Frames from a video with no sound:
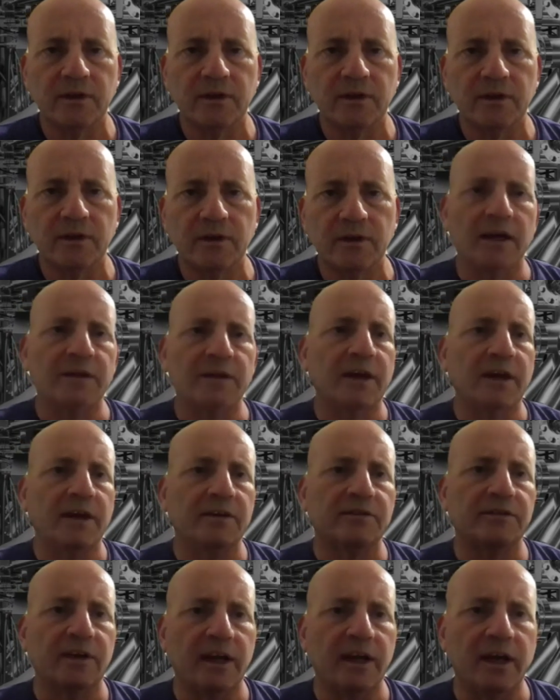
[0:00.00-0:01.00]
like the
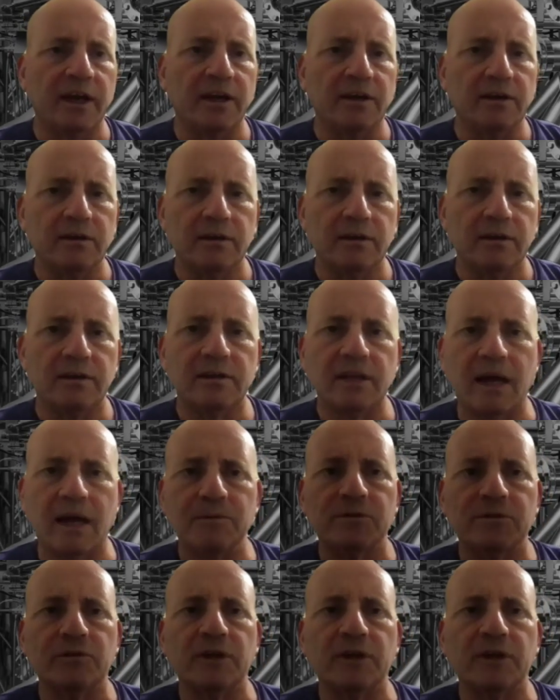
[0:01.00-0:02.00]
SLA, the
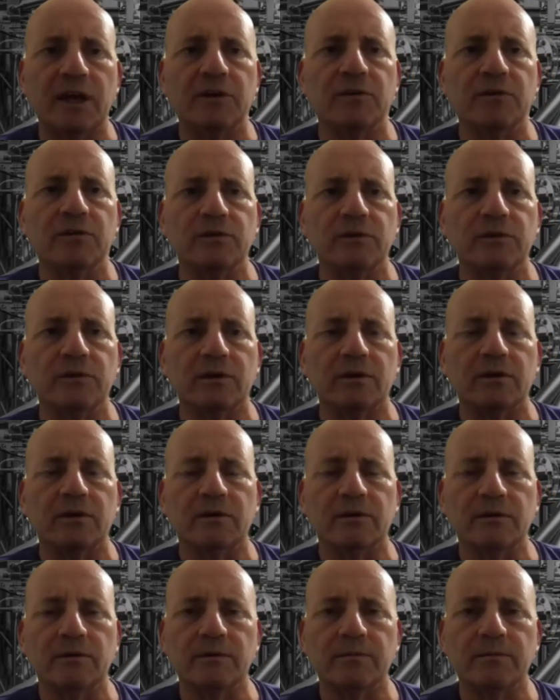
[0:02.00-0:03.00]
times to take you to
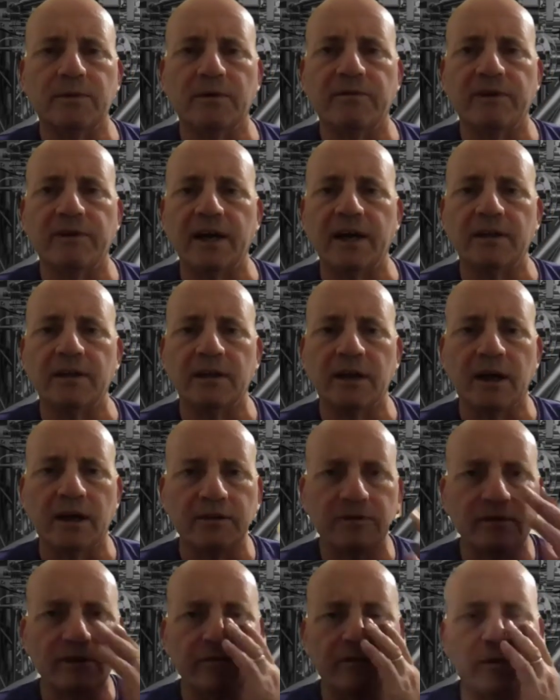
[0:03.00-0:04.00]
uh, provide an
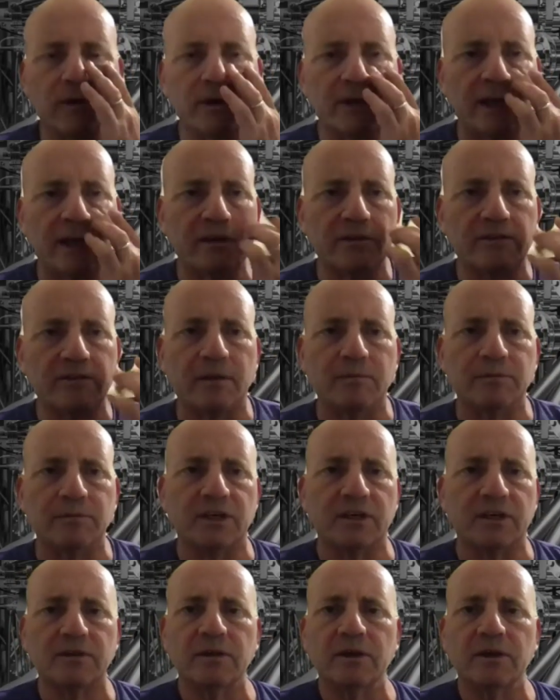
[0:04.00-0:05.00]
answer for a data
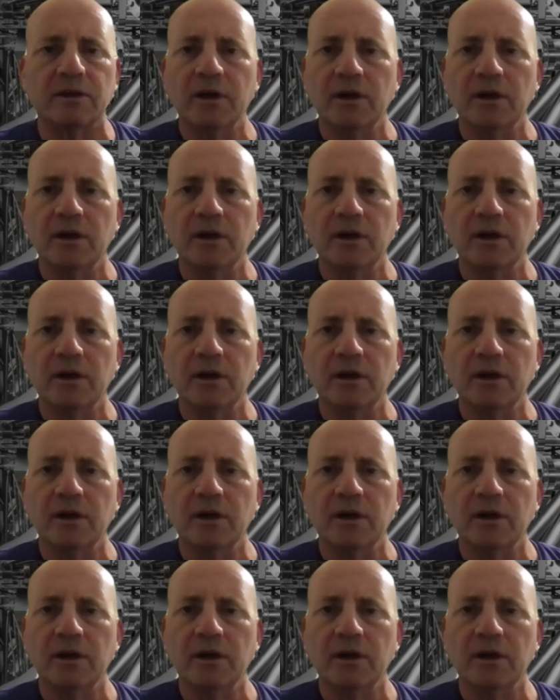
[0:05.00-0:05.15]
subject,